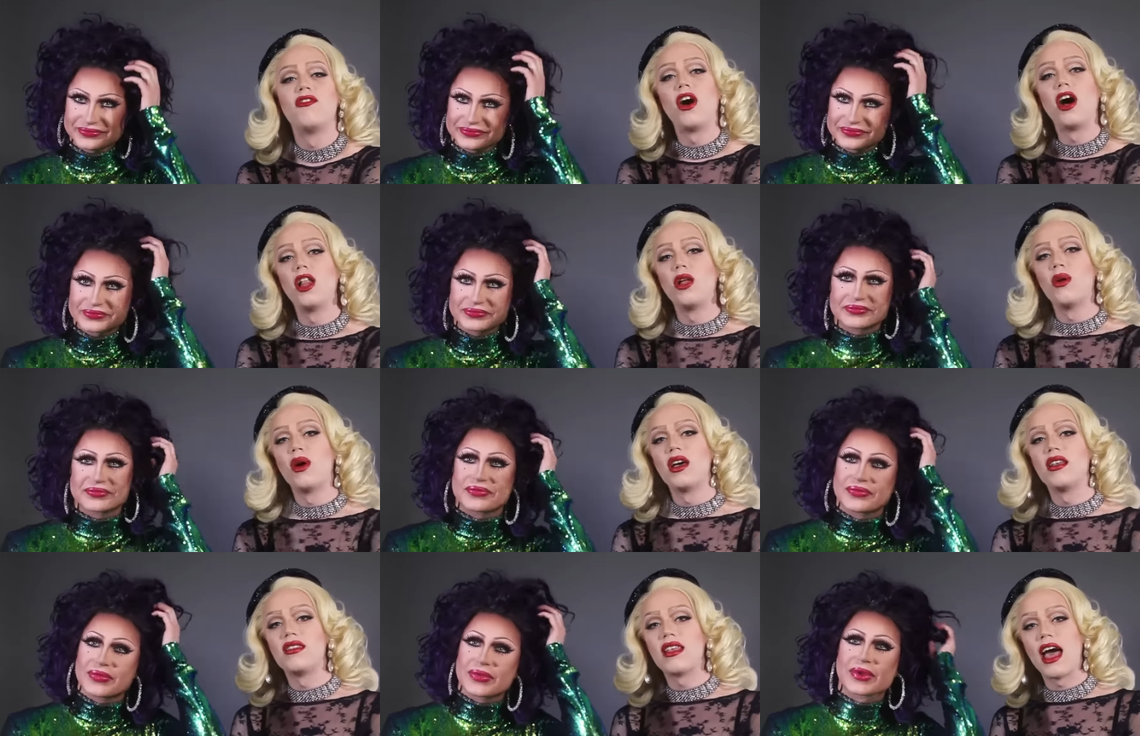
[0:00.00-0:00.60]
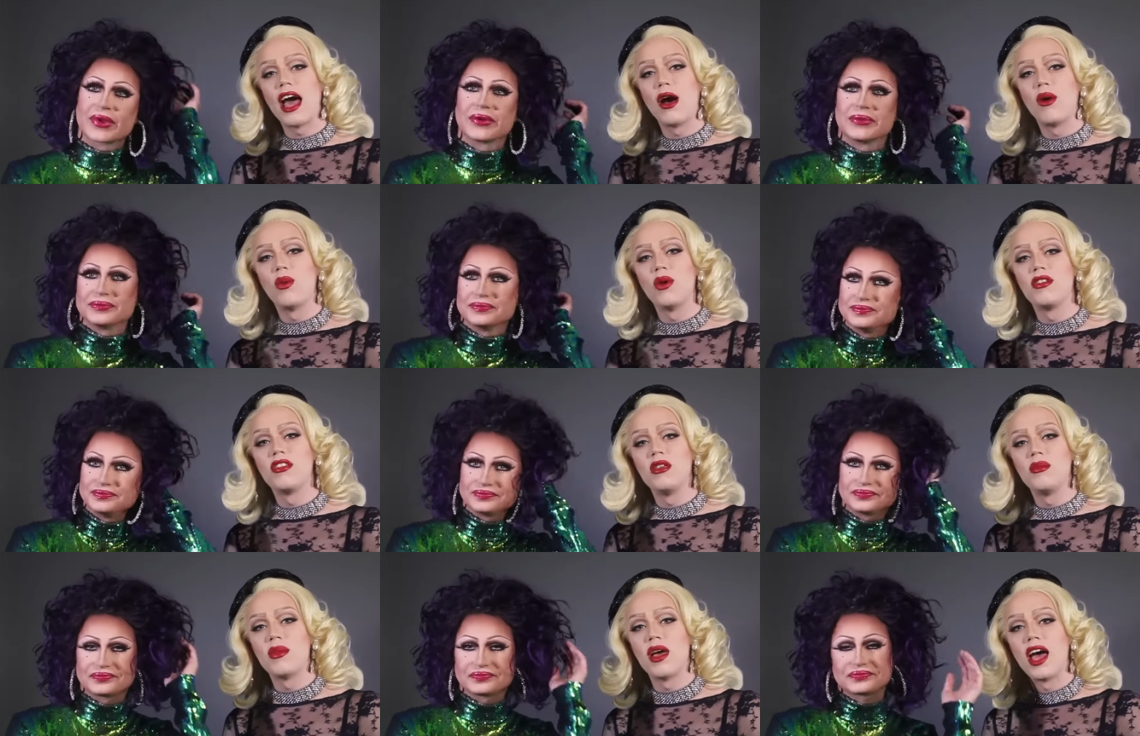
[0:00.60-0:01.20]
Speaker 1: Follow us at
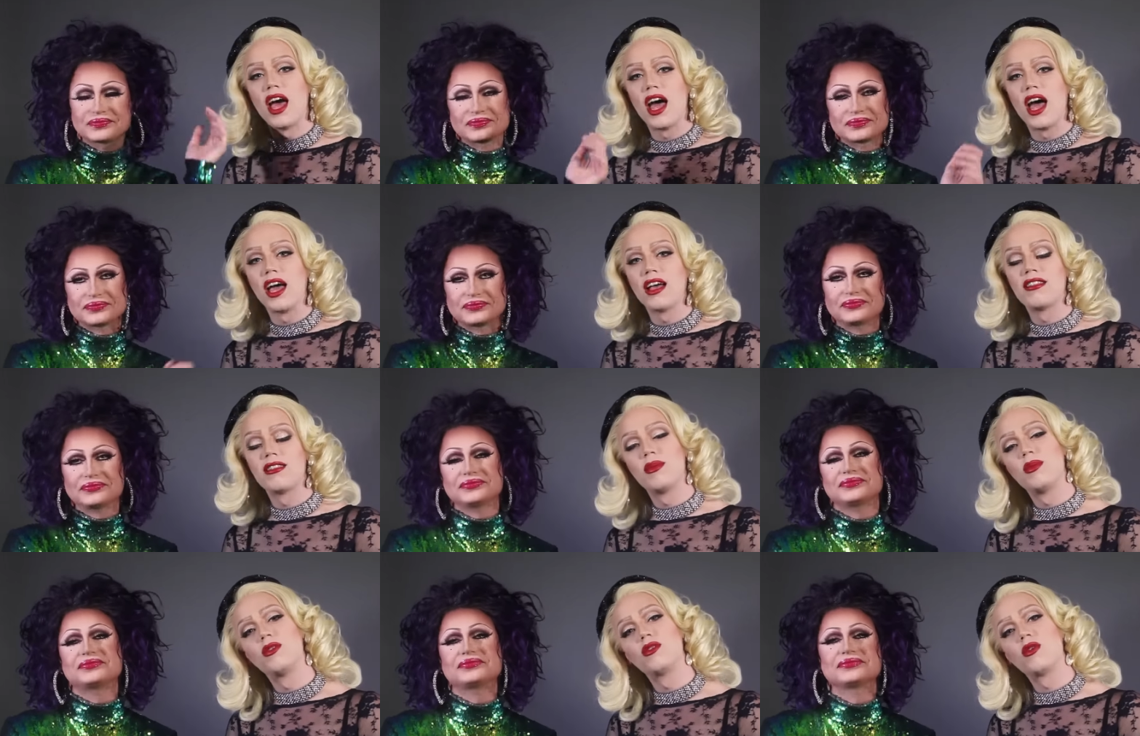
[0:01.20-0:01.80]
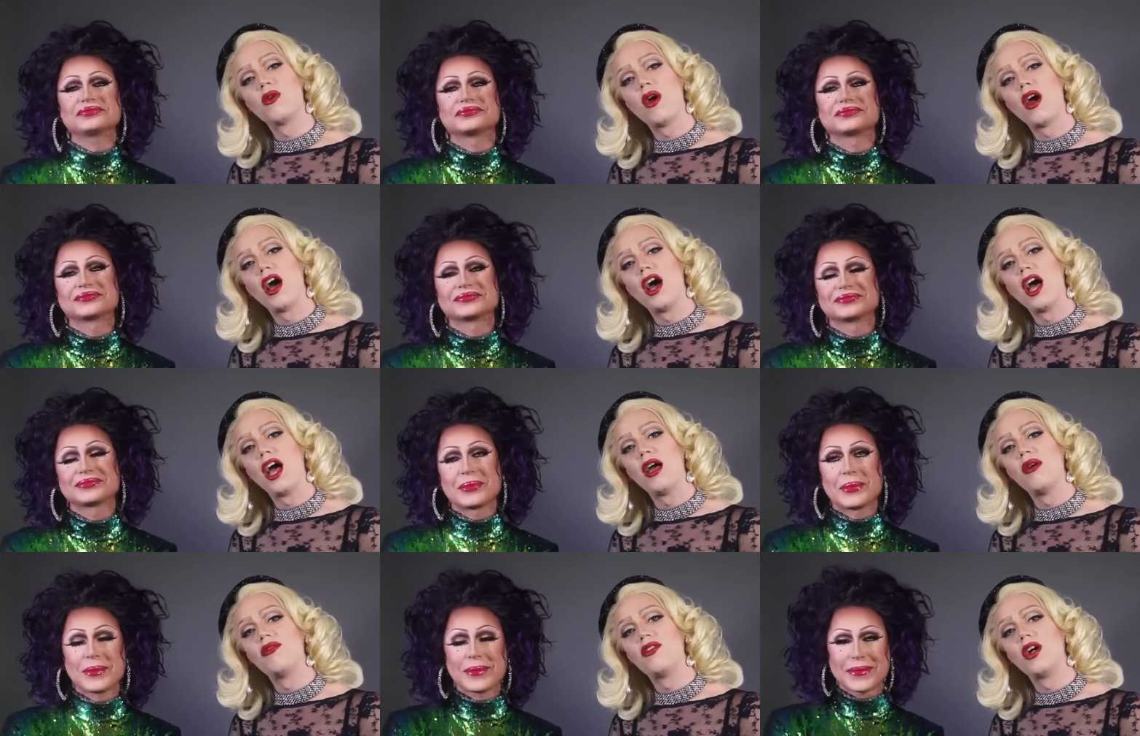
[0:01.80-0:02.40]
Wussy Mag,
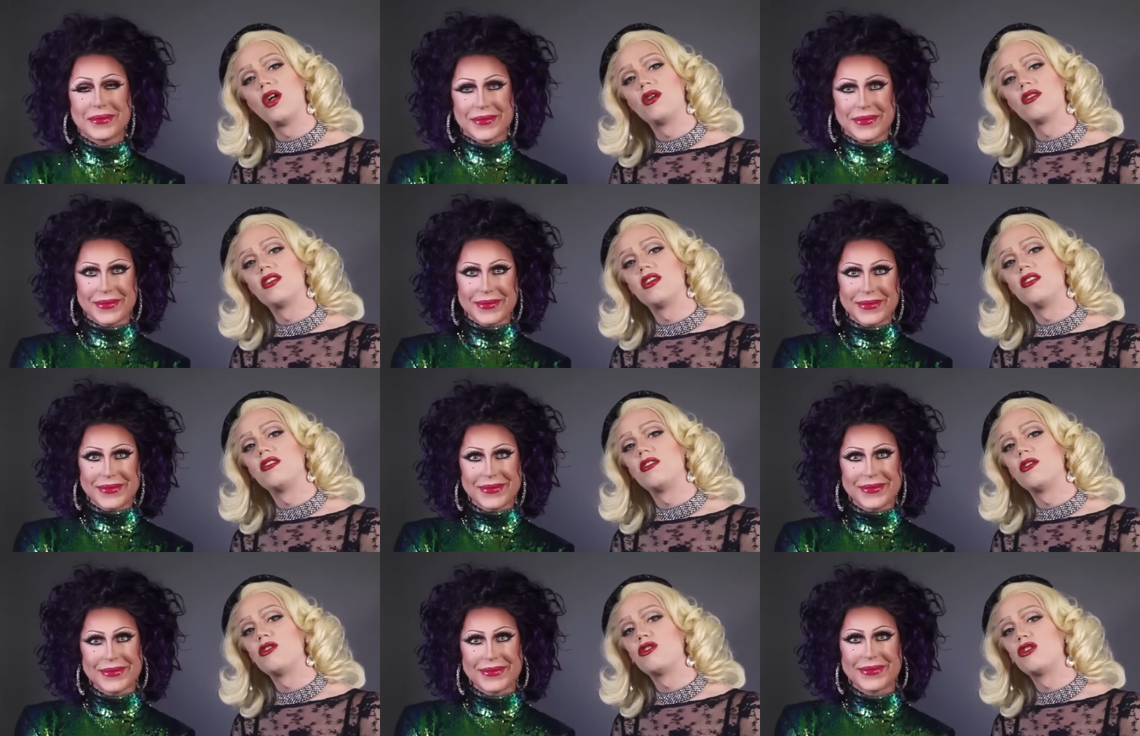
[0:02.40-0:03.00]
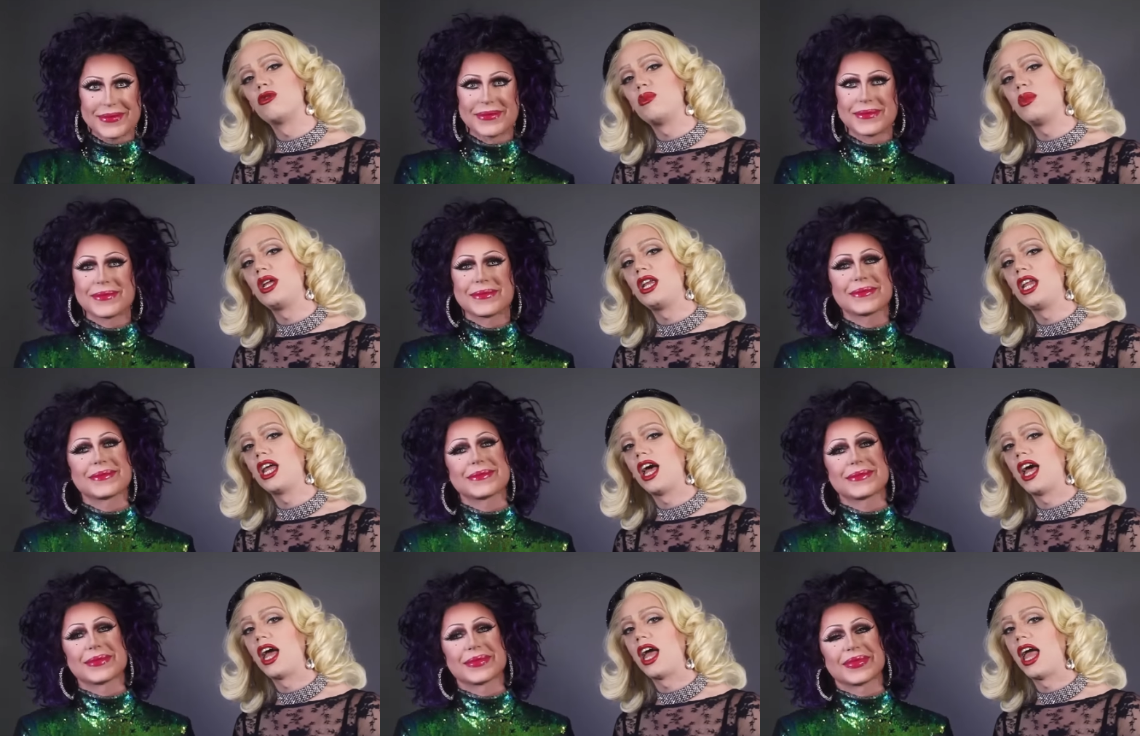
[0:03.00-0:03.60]
subscribe, follow us on social
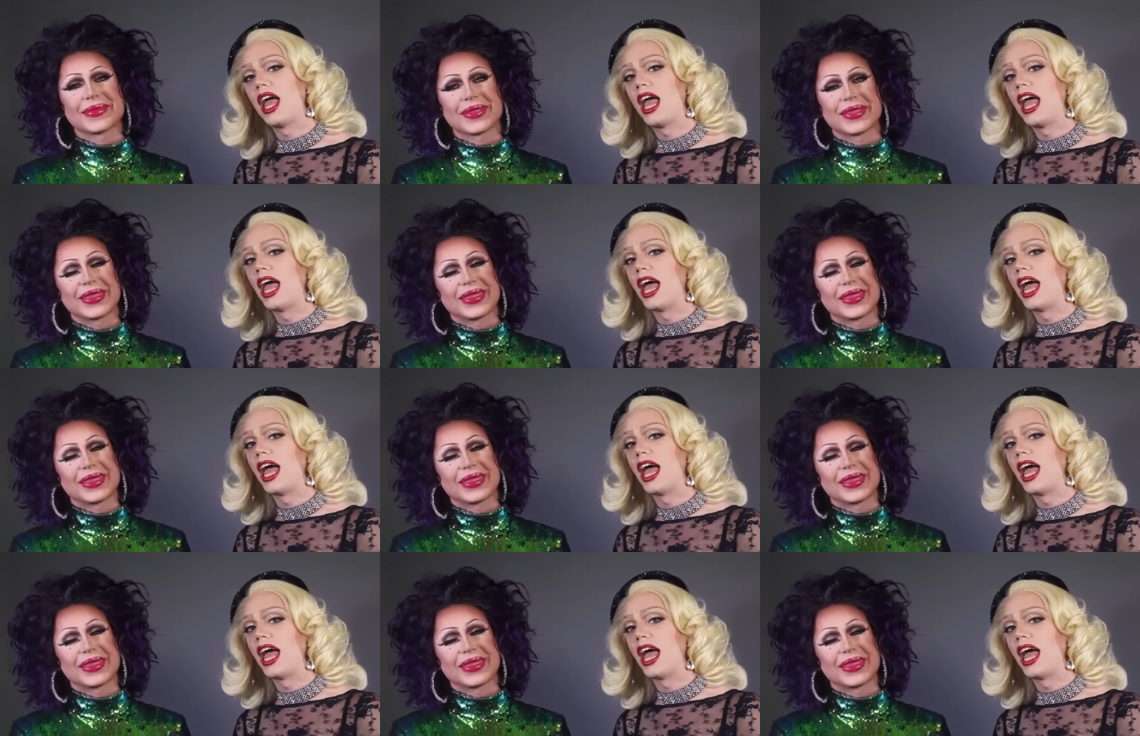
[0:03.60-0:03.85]
media,